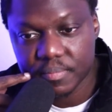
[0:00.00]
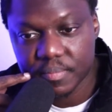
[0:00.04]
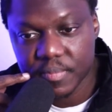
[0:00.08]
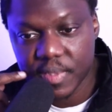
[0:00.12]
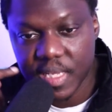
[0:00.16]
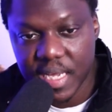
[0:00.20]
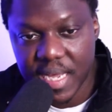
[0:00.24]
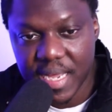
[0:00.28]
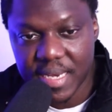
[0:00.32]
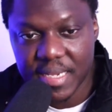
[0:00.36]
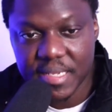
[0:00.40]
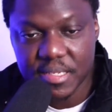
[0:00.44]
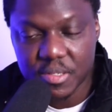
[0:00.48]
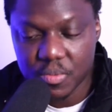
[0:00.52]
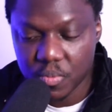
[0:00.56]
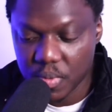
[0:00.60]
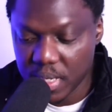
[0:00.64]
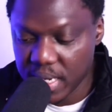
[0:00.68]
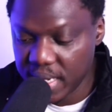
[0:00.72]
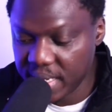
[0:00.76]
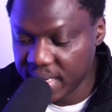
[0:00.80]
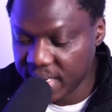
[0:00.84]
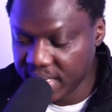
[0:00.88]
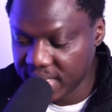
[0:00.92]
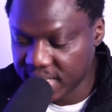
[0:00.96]
That is
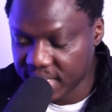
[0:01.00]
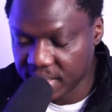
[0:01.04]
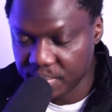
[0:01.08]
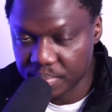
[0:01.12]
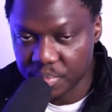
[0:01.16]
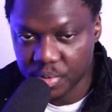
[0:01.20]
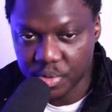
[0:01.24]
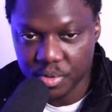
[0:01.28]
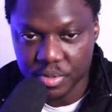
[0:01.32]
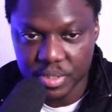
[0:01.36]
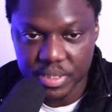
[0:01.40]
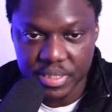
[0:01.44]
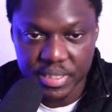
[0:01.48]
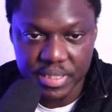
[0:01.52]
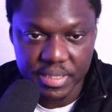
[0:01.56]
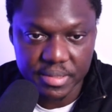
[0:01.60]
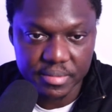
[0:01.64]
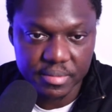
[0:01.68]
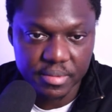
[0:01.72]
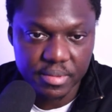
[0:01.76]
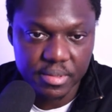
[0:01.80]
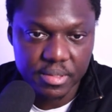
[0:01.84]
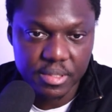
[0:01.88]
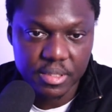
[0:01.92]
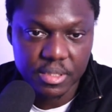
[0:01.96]
why it is important
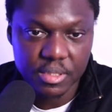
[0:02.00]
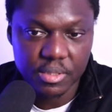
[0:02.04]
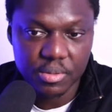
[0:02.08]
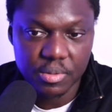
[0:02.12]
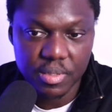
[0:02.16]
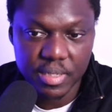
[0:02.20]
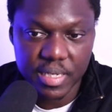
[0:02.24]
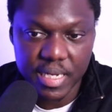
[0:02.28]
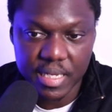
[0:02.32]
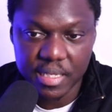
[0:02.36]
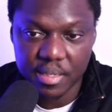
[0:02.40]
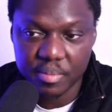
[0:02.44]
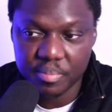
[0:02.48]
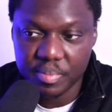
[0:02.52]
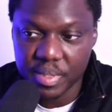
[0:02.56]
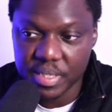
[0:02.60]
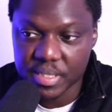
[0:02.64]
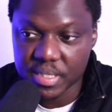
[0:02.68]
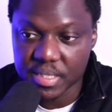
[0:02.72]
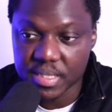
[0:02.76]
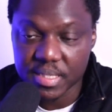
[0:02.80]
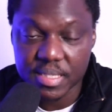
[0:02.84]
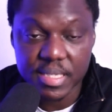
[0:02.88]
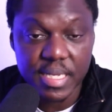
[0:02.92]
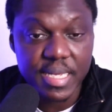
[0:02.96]
to look at the business.